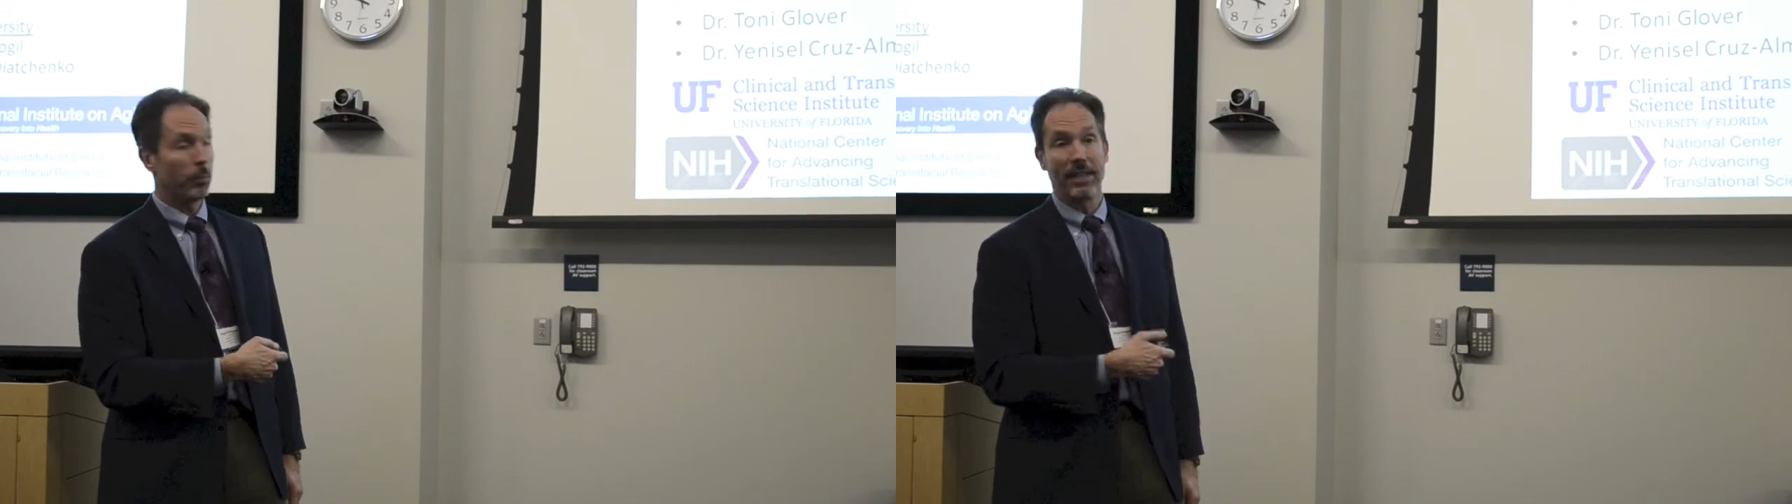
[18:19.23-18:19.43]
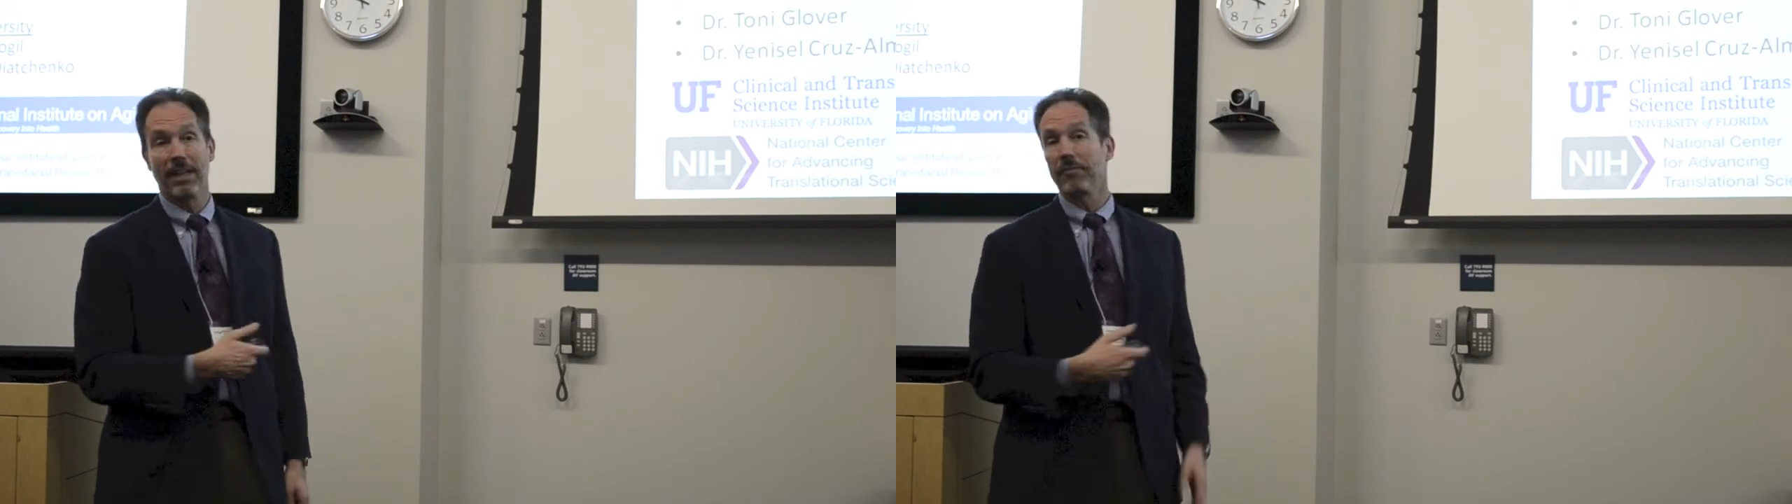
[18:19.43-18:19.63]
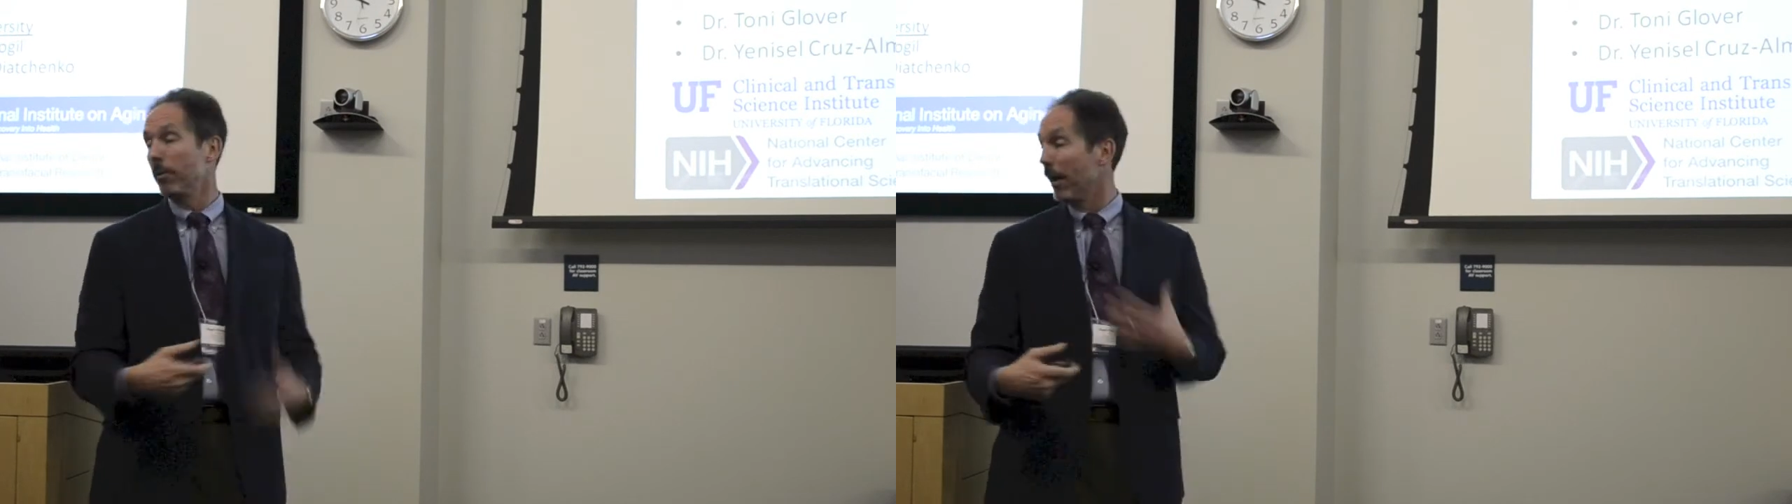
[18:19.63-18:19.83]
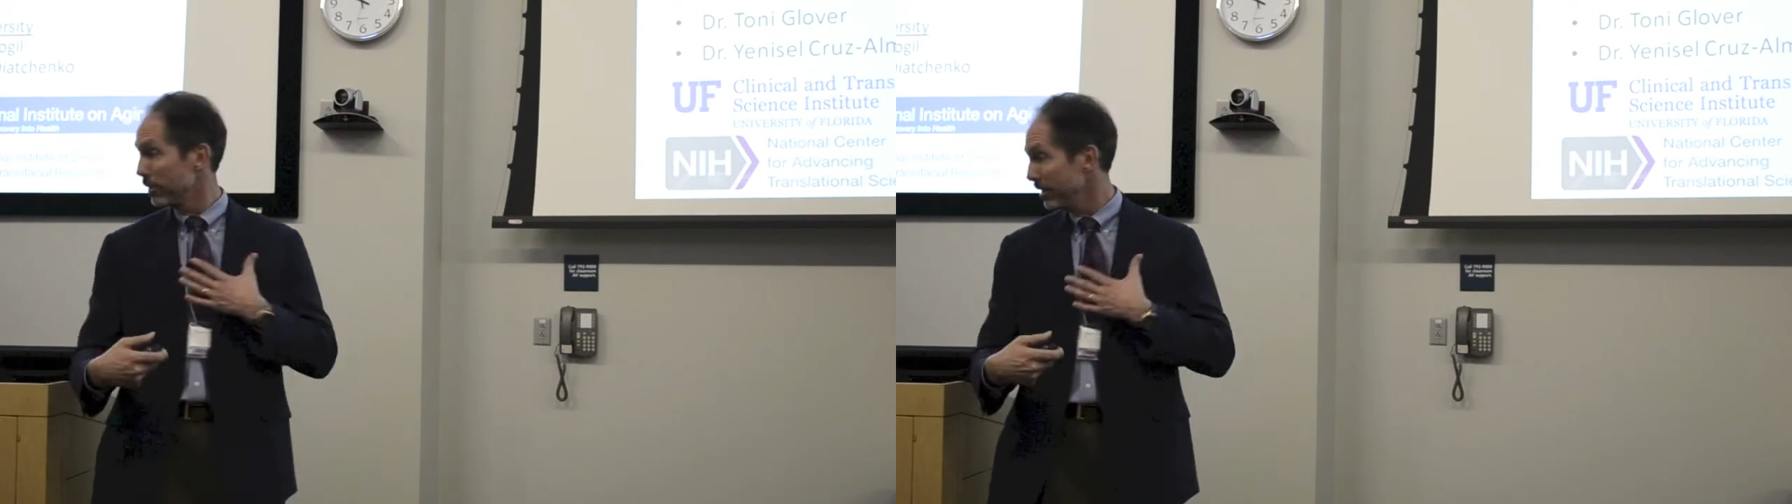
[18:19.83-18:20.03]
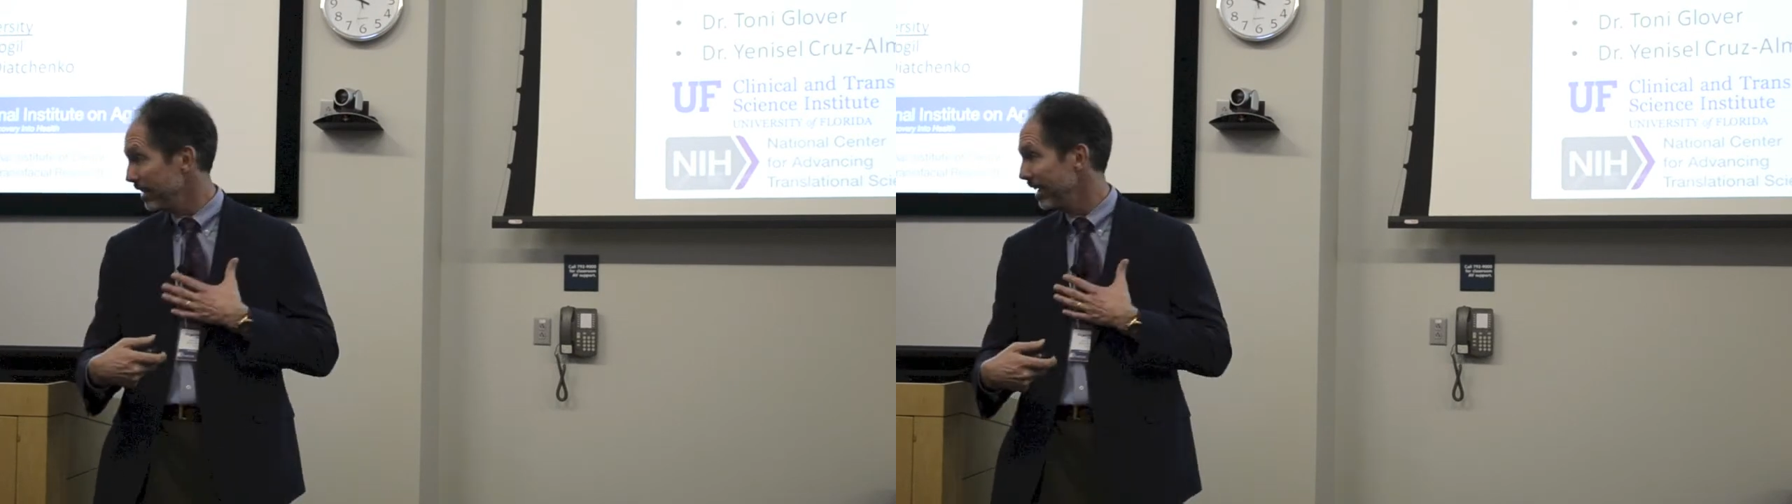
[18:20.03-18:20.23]
we get from our
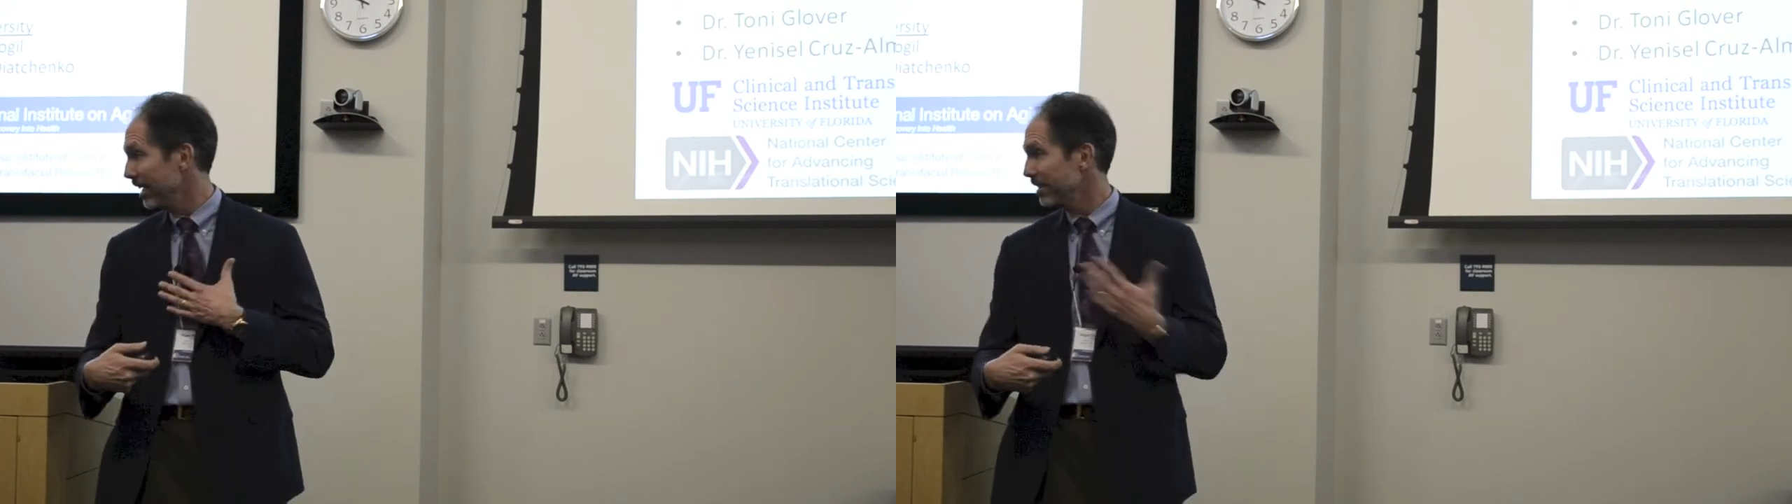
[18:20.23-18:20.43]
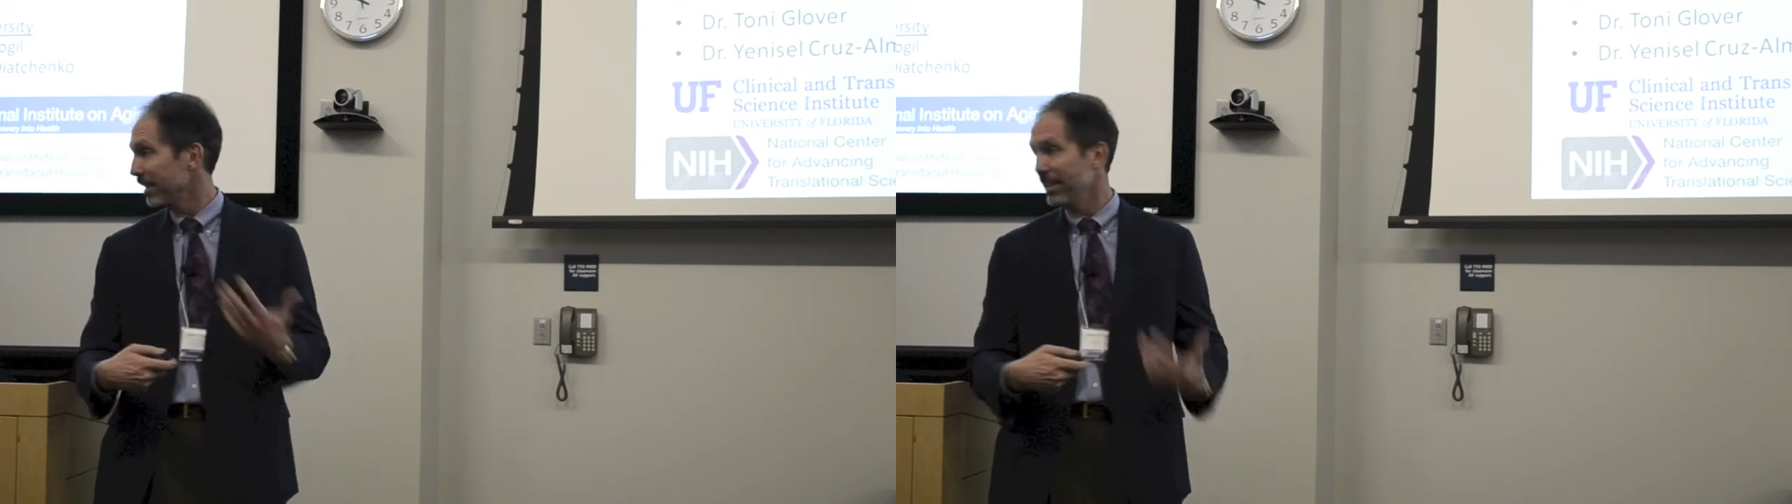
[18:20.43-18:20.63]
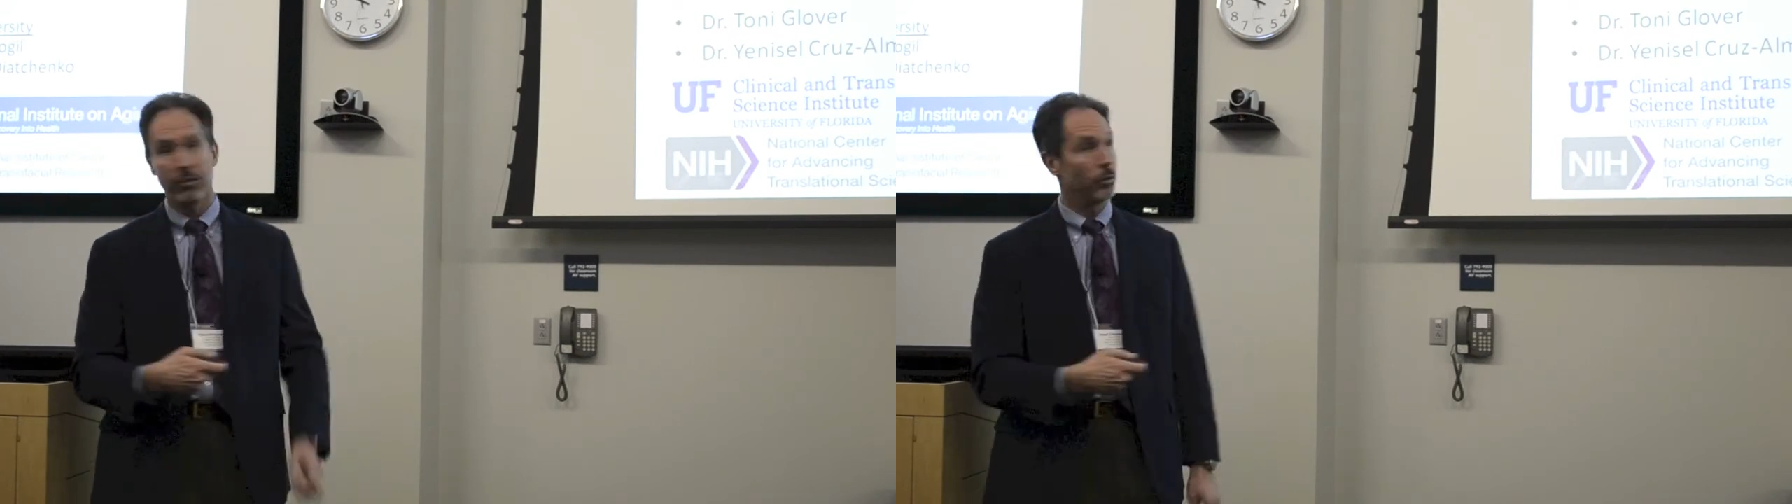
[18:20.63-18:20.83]
CTSA,